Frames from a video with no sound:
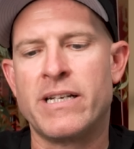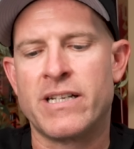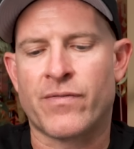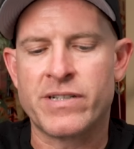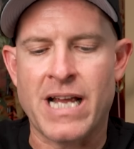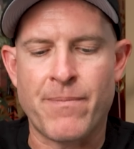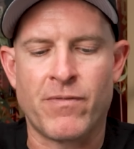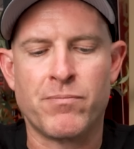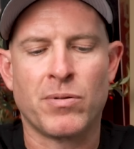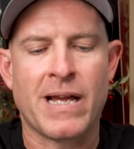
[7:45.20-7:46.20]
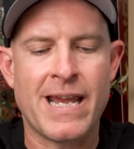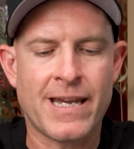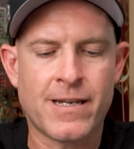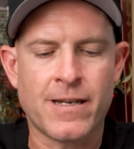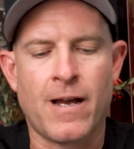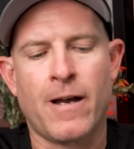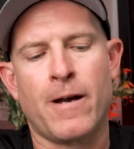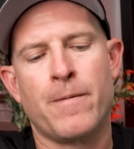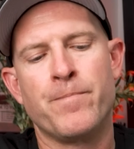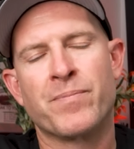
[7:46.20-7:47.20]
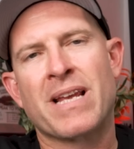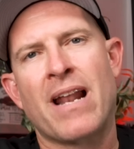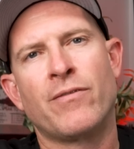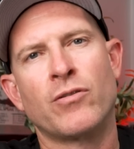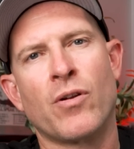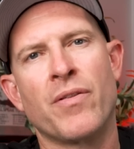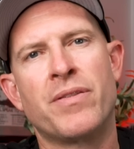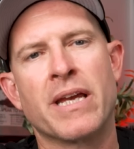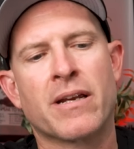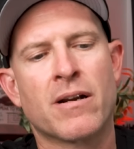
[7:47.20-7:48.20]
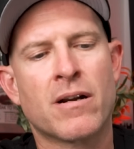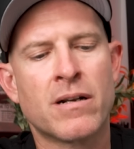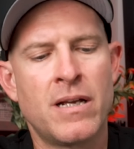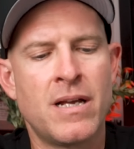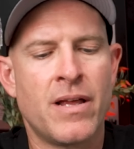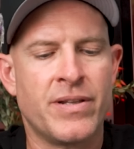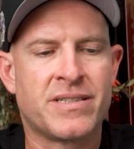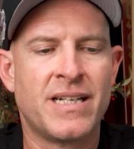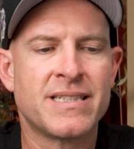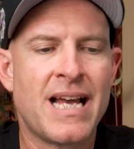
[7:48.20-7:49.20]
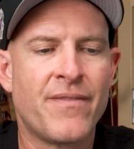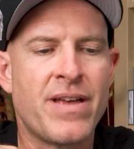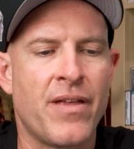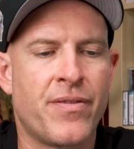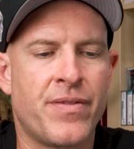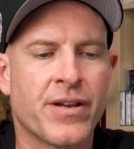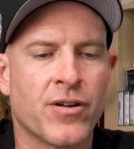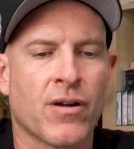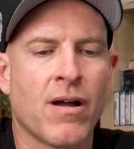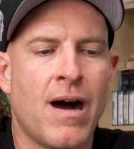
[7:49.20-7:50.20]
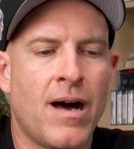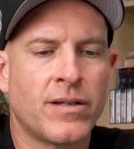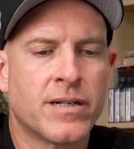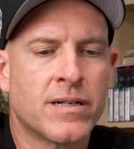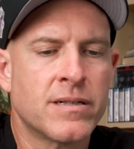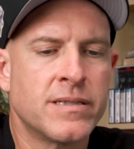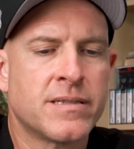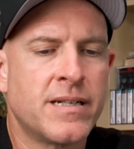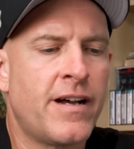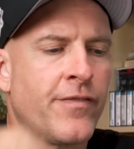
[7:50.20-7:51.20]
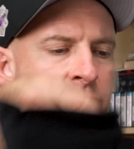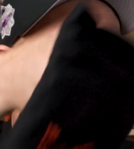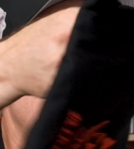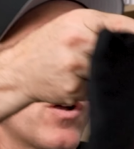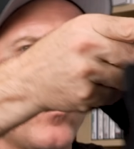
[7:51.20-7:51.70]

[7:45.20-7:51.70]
a different type of blank, kind of a little thicker. This does have that thicker collar and stuff. It's not